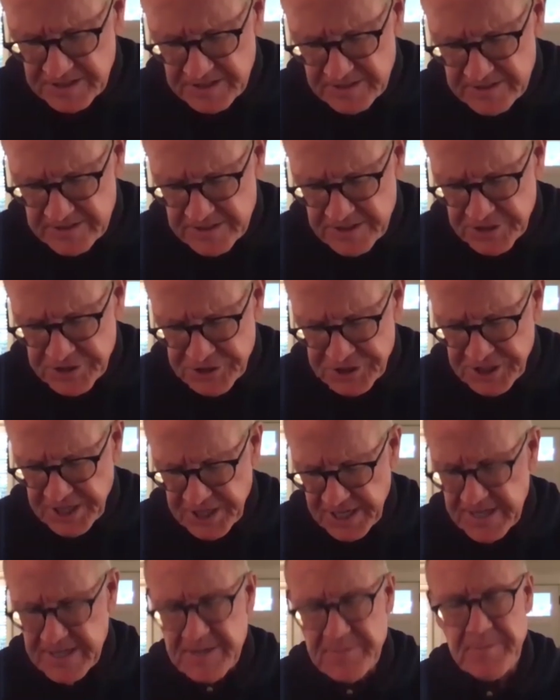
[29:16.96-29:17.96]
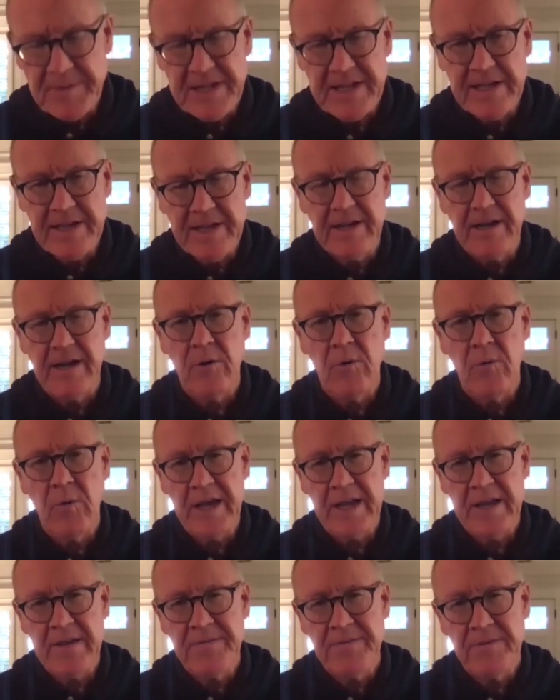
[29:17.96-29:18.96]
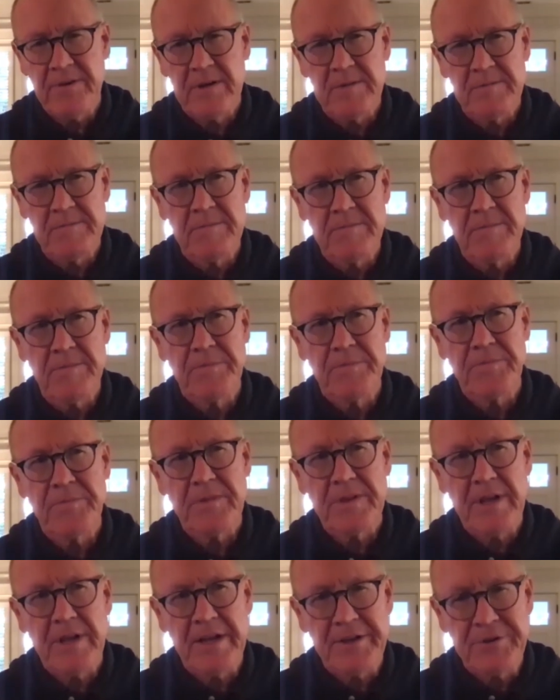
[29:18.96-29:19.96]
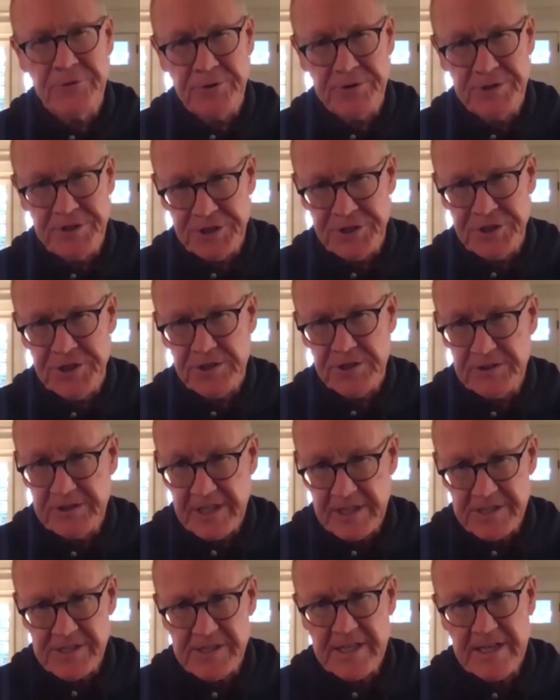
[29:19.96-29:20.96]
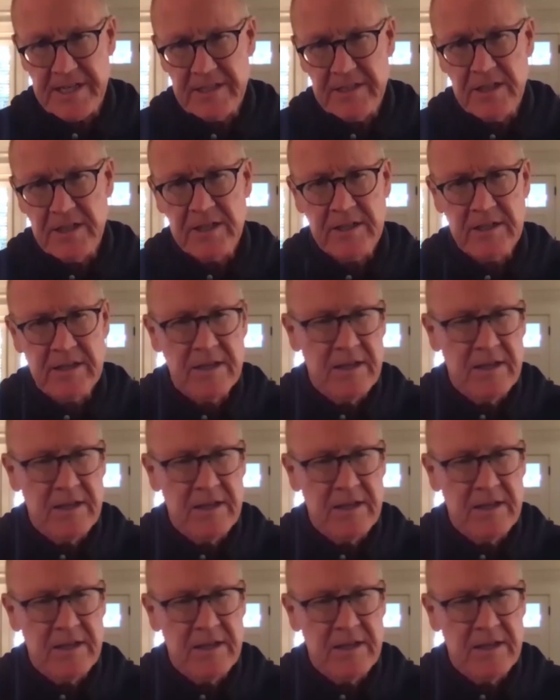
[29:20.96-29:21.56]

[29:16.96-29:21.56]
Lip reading: shake me away from a traditional Disney look.